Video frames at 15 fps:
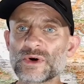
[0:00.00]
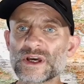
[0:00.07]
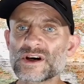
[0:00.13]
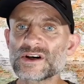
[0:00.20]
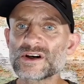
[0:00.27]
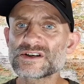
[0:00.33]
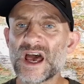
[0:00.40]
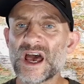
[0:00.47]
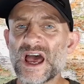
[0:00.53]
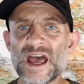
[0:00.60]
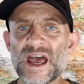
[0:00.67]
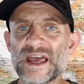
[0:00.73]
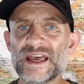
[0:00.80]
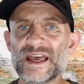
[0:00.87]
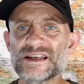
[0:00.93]
Because
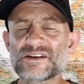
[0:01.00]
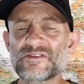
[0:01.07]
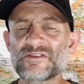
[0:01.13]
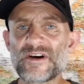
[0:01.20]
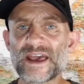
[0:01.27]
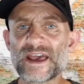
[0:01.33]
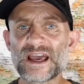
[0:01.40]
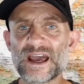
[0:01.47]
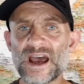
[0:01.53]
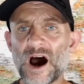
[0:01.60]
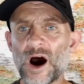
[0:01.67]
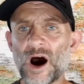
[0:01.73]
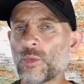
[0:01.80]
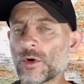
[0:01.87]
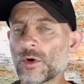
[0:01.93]
here's the thing,
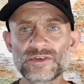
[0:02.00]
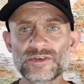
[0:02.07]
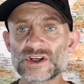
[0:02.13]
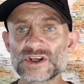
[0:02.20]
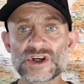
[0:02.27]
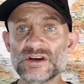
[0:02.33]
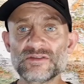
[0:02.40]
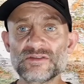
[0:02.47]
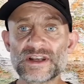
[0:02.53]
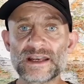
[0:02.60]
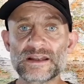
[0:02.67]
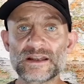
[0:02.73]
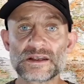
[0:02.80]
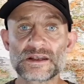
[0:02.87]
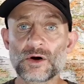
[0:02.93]
I wasn't achieving
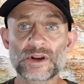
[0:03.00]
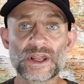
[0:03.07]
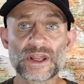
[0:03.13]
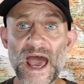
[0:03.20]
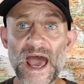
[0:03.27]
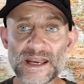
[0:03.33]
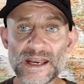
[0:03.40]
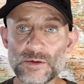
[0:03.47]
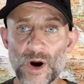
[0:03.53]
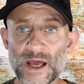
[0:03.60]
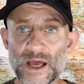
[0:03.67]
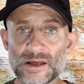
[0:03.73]
anything on it anyway.